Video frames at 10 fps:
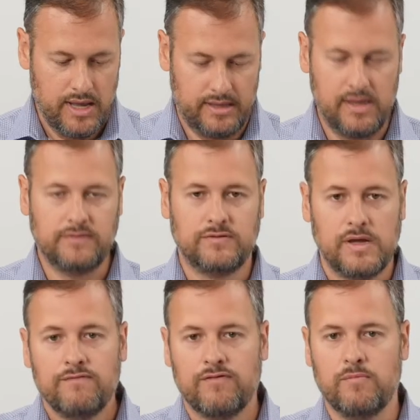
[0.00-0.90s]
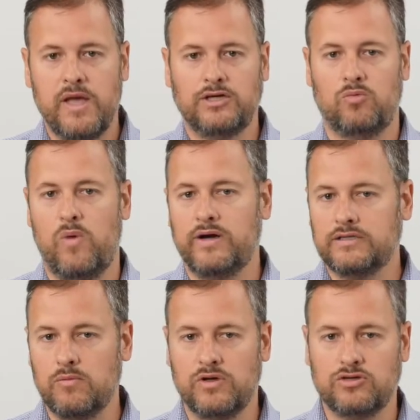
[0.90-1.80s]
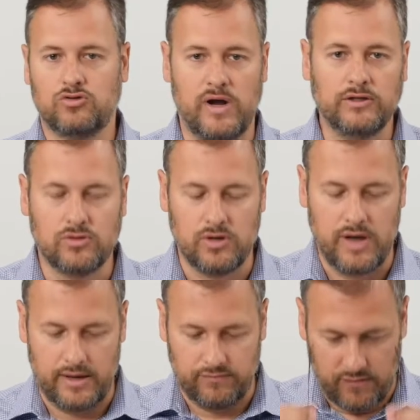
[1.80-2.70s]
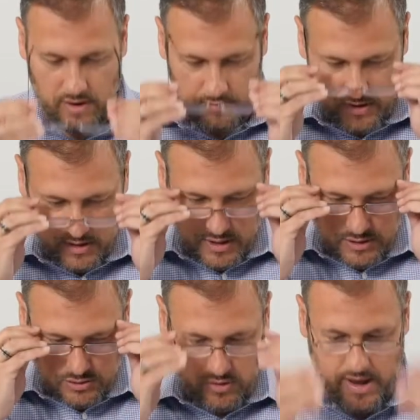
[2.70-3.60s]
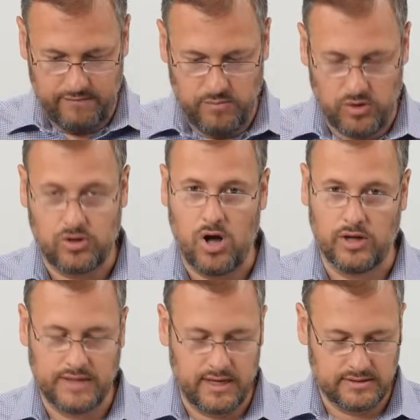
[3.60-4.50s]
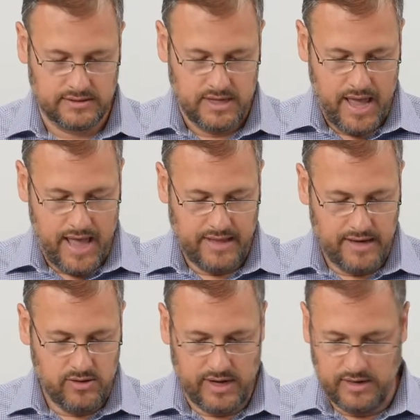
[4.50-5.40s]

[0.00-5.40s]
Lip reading: It gives information where someone's trying to connect from, so you have more context. And then you can